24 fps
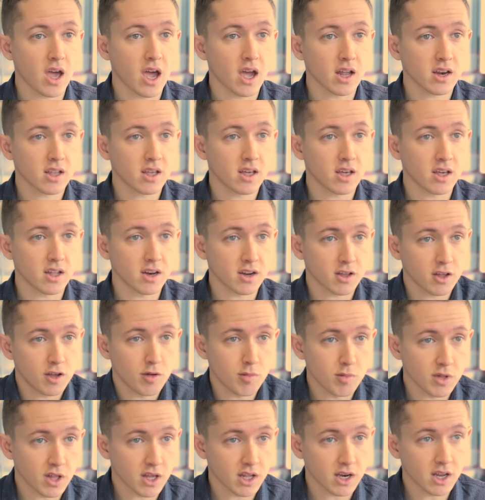that can
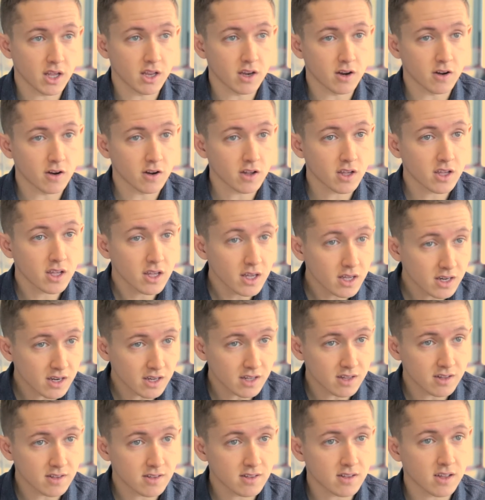accumulate in your
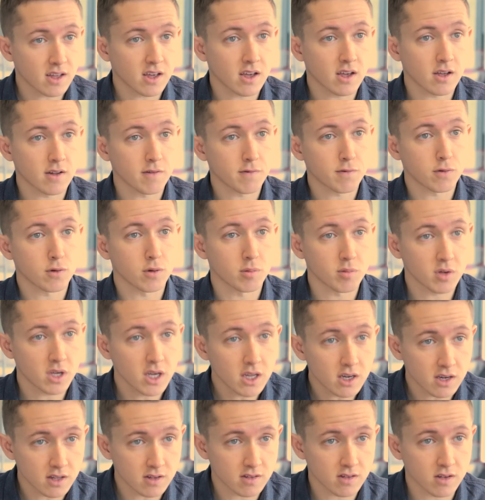kidneys and form
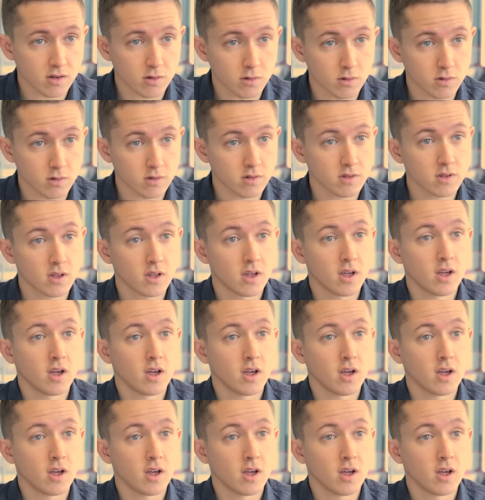kidney stones.